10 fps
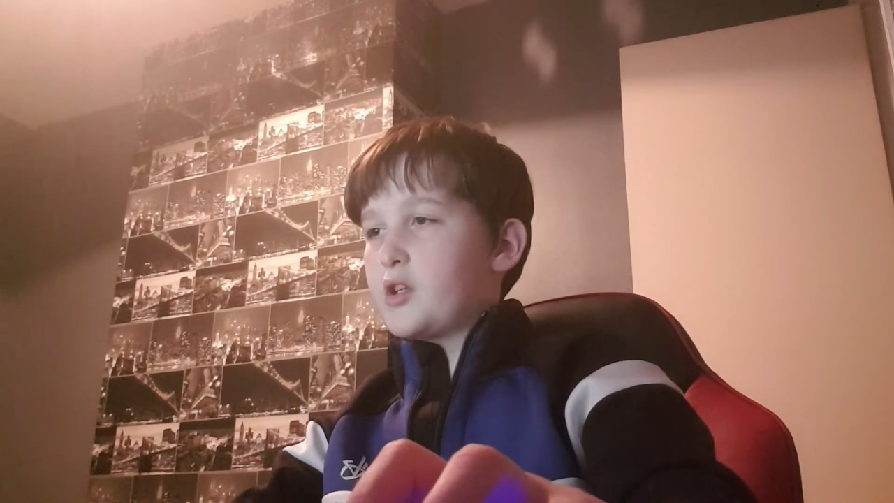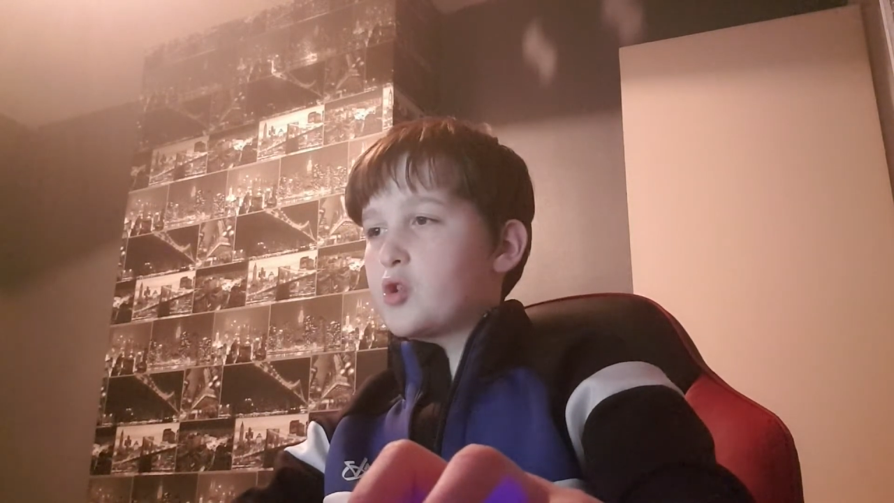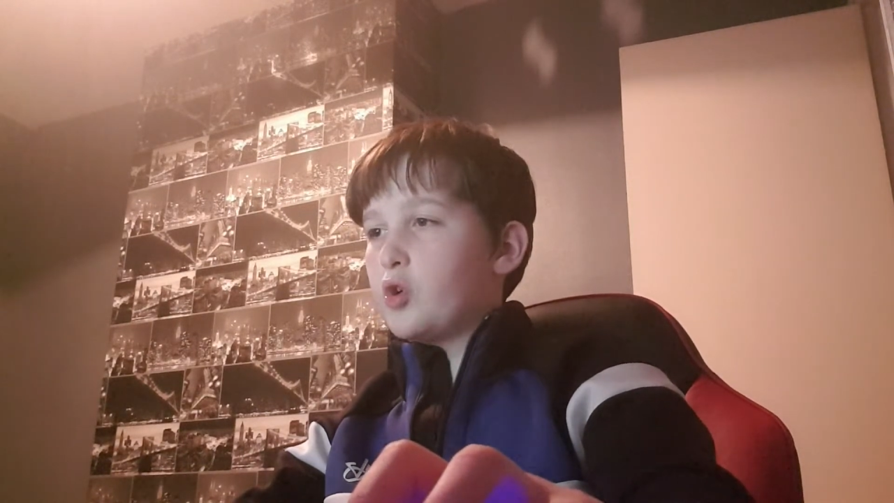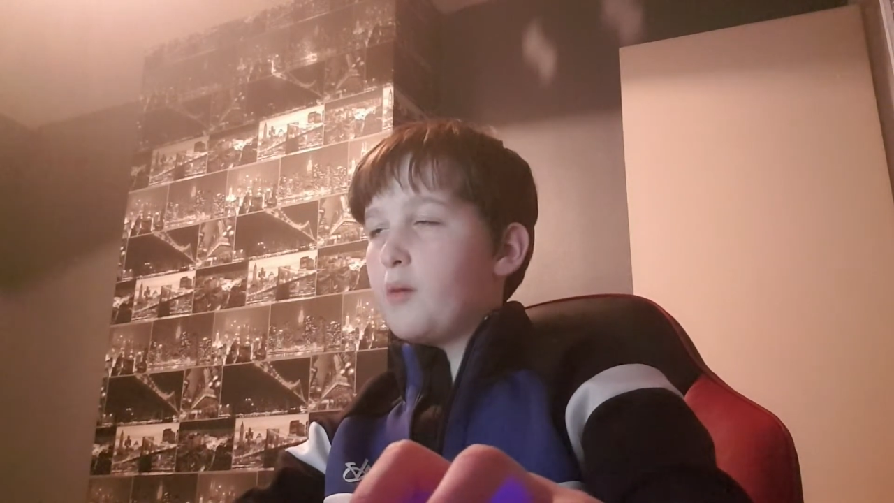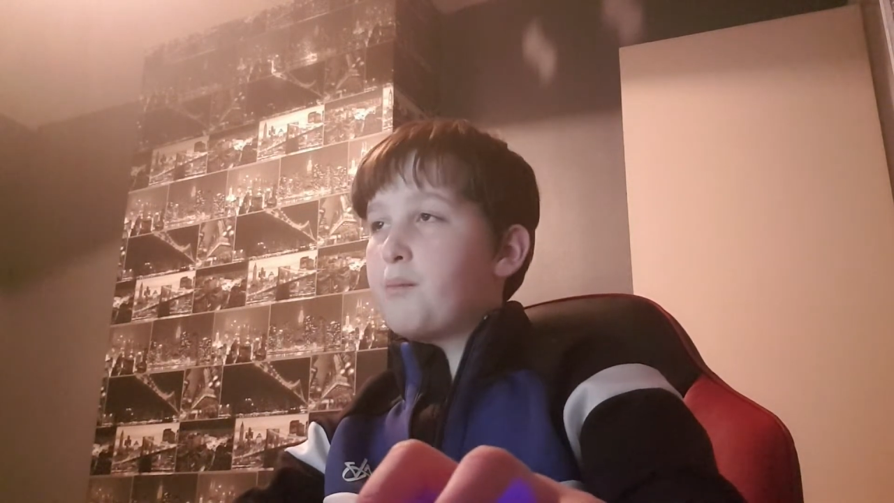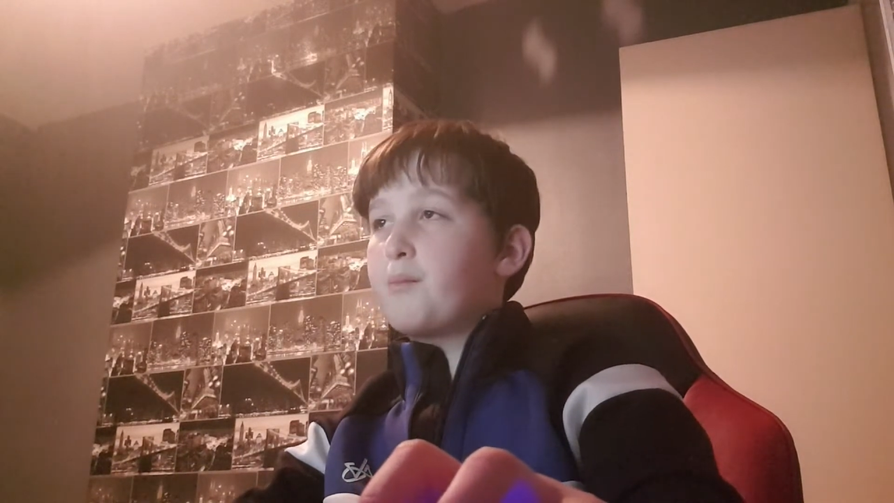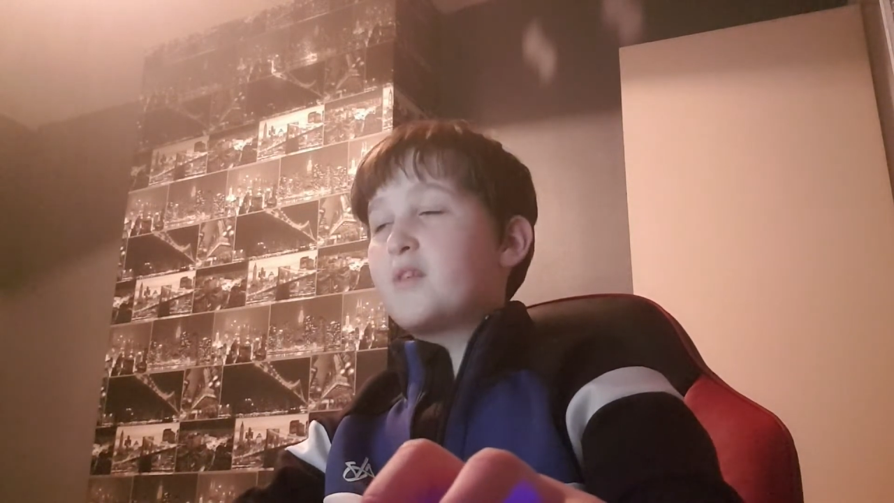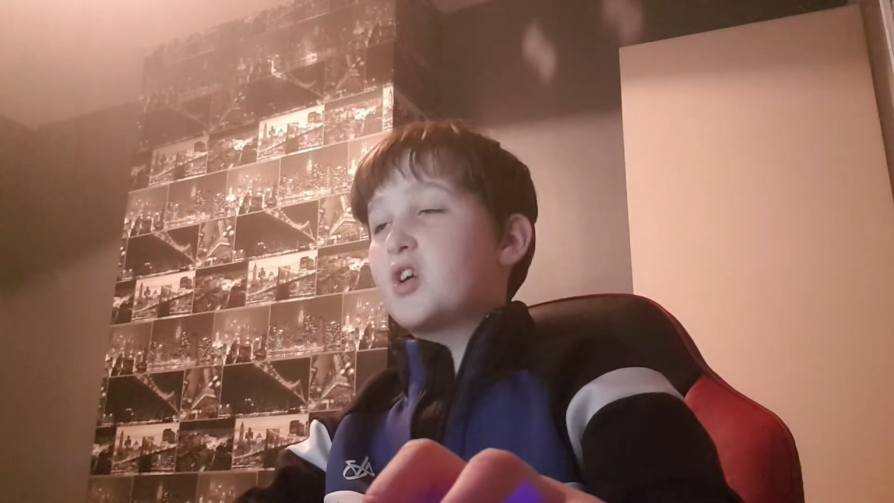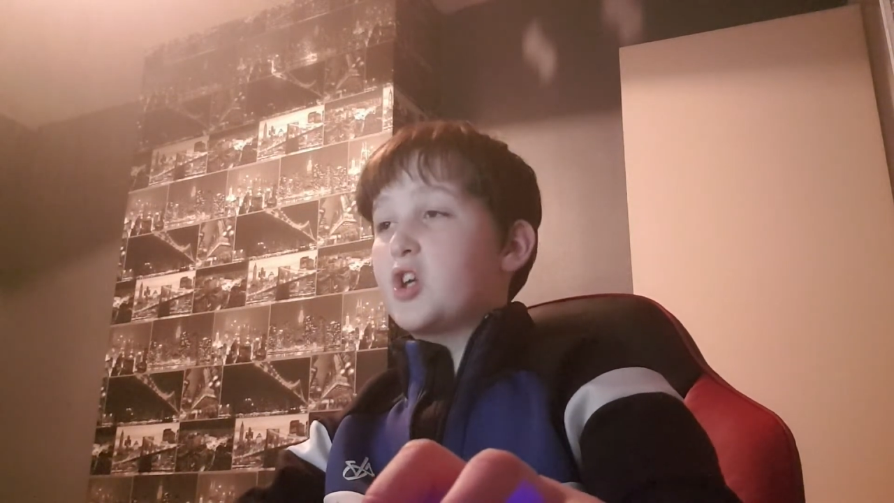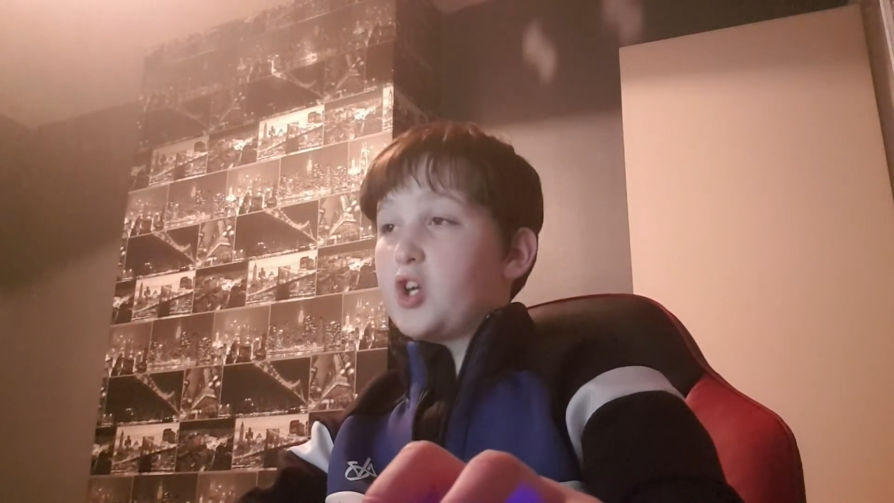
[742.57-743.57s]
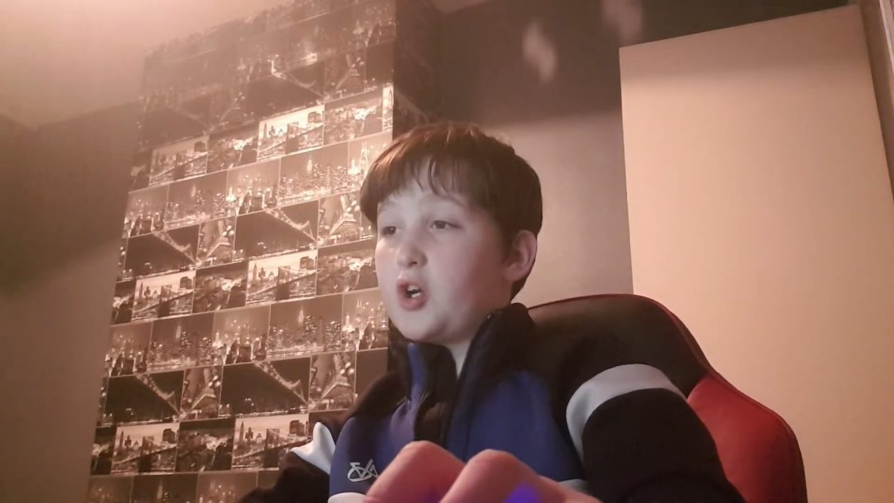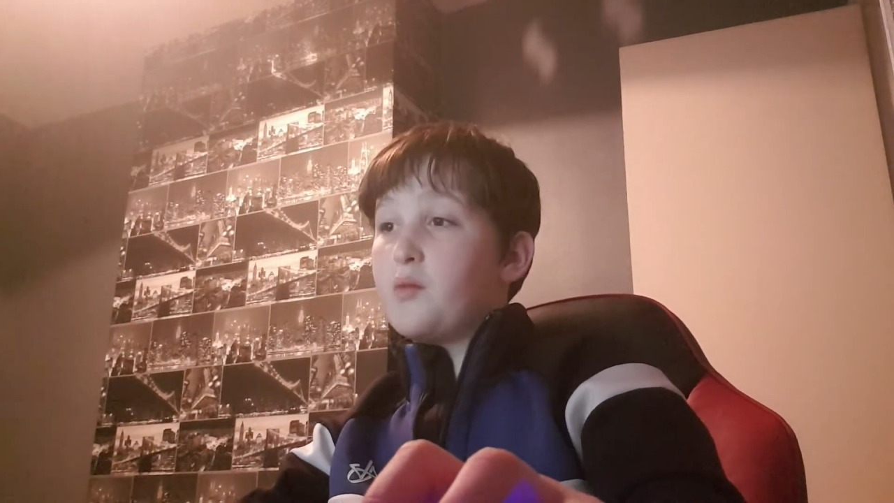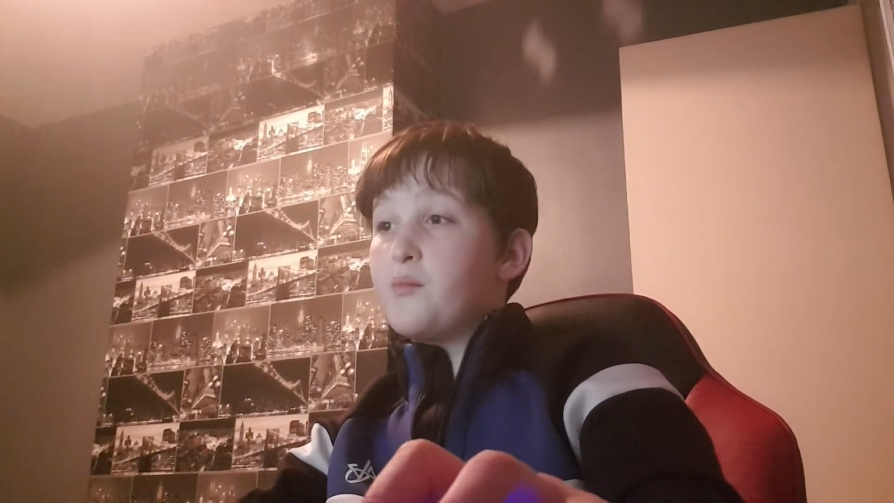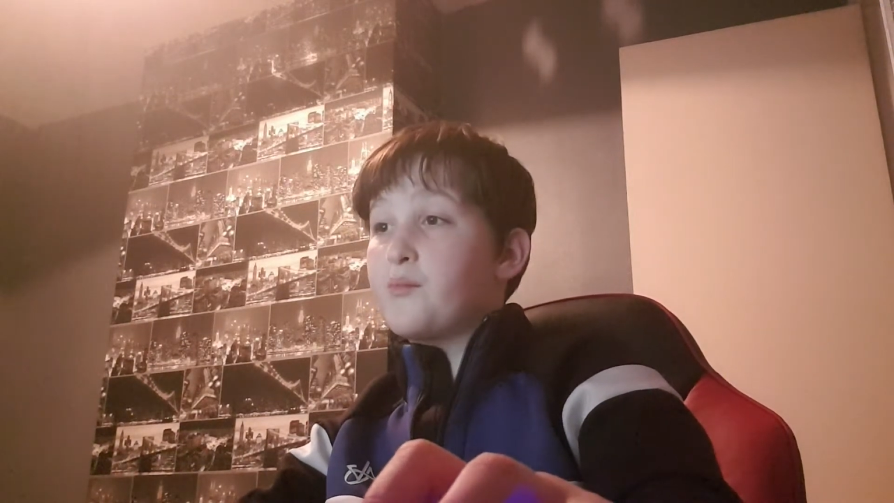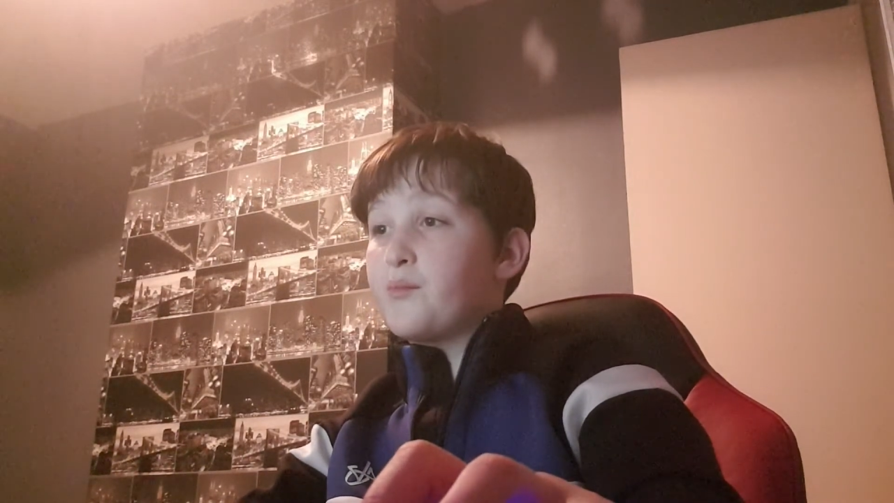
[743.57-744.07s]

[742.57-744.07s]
a shorter queue.